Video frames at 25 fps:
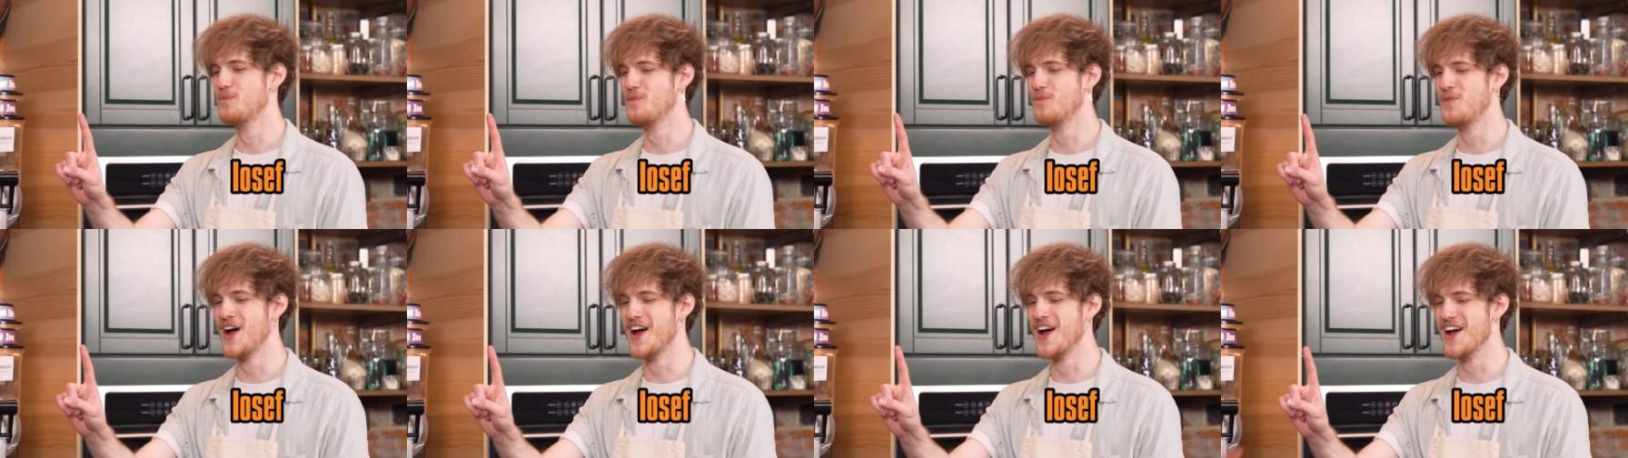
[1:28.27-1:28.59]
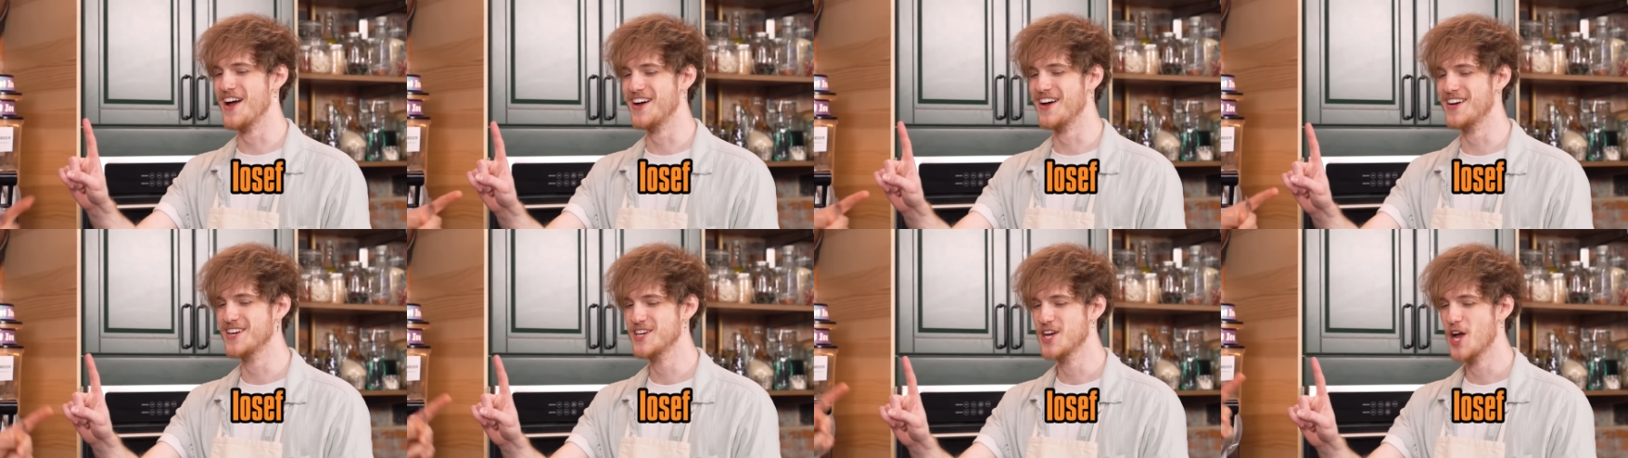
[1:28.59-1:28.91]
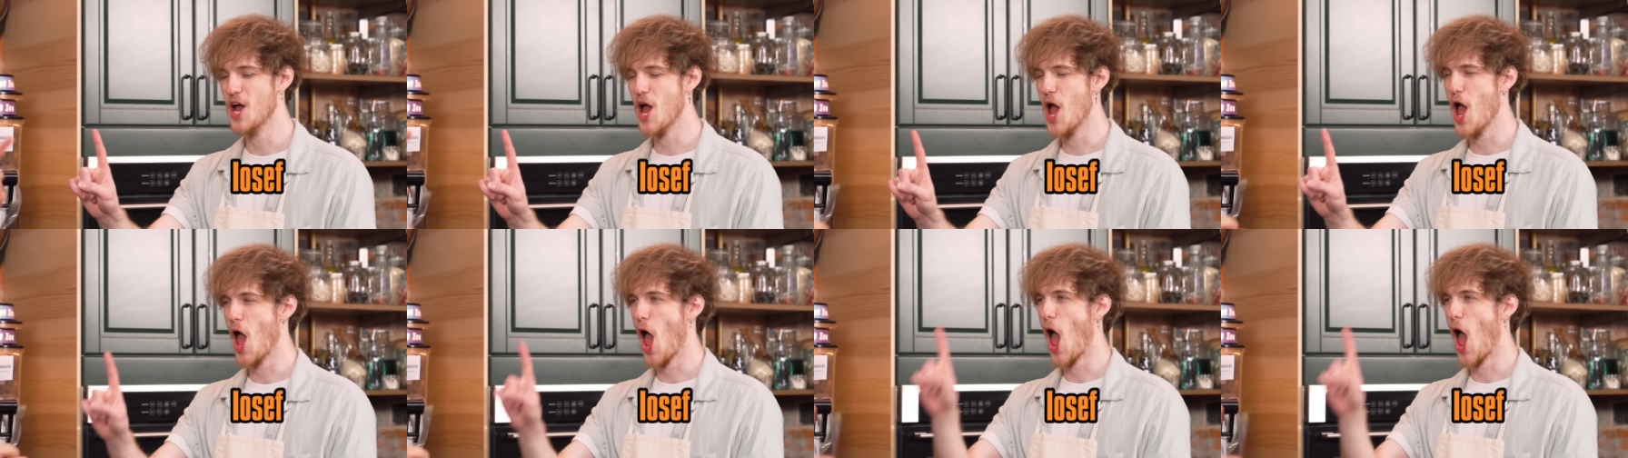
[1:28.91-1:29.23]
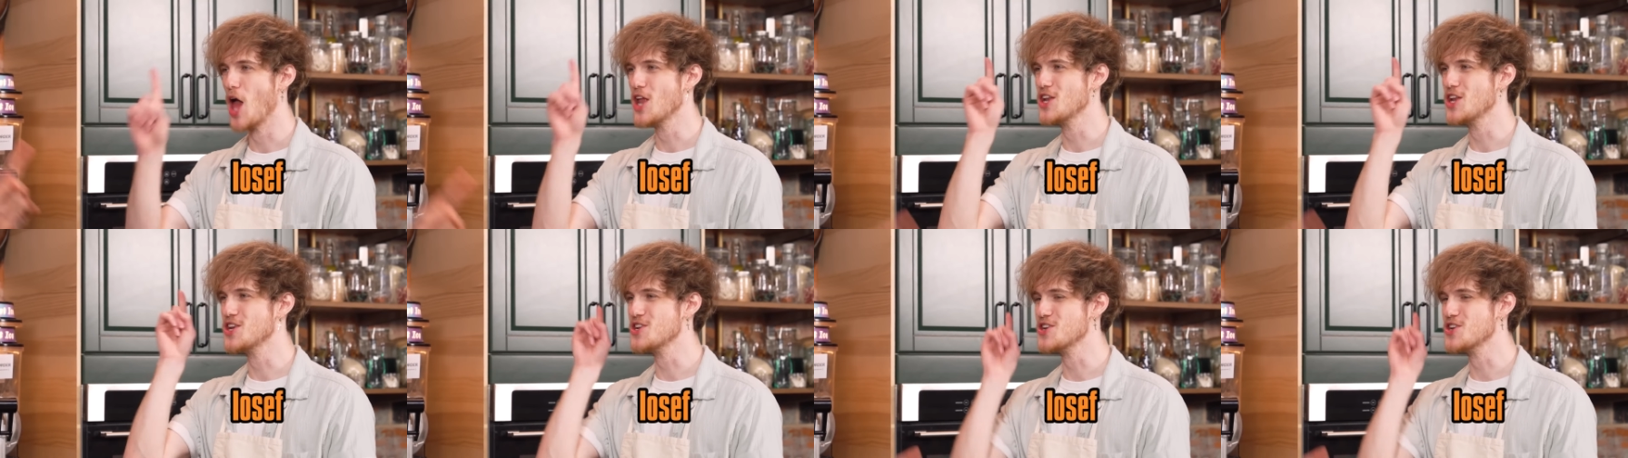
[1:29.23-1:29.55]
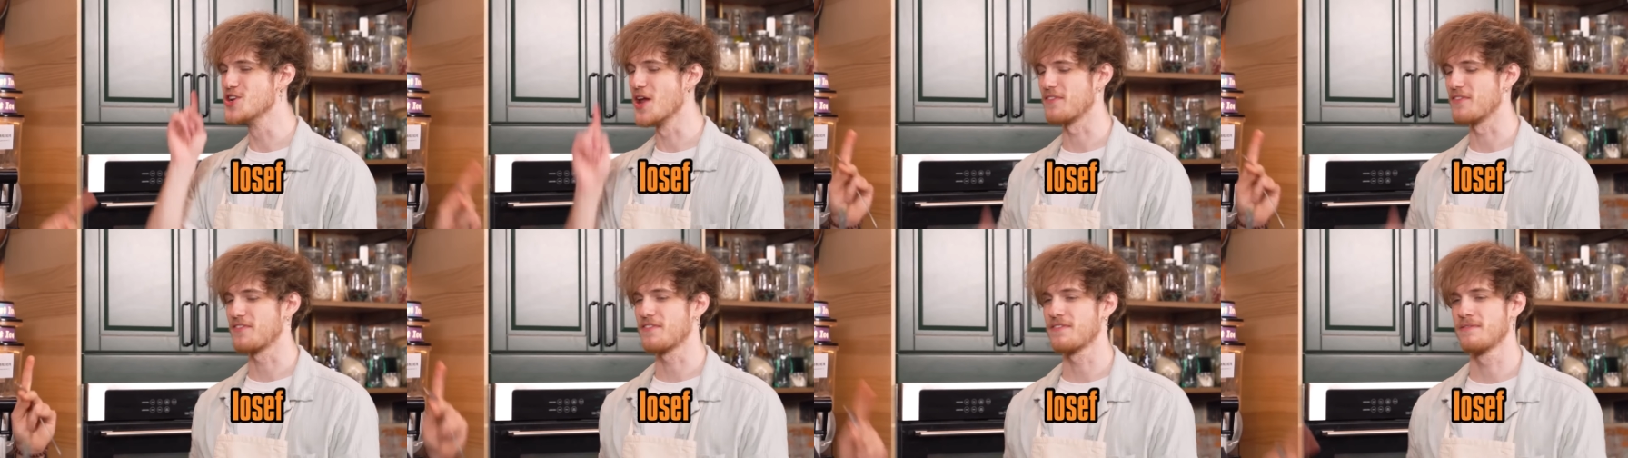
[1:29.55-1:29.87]
mushrooms, Trevor. They are the
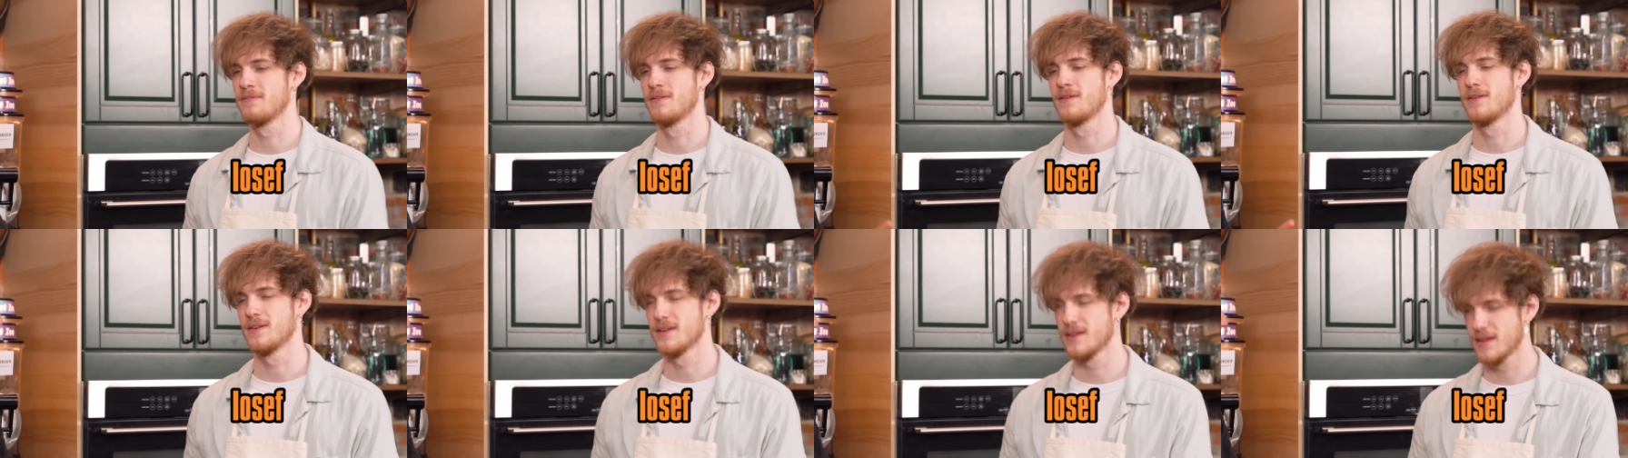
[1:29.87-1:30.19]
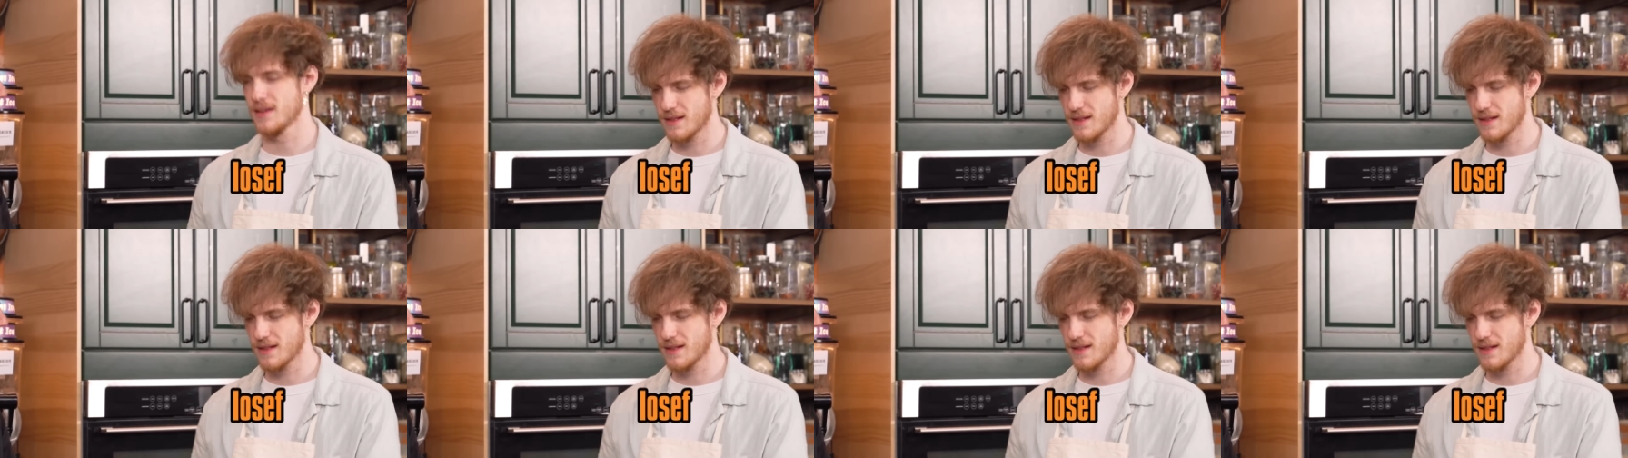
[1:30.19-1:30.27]
fanciest foraged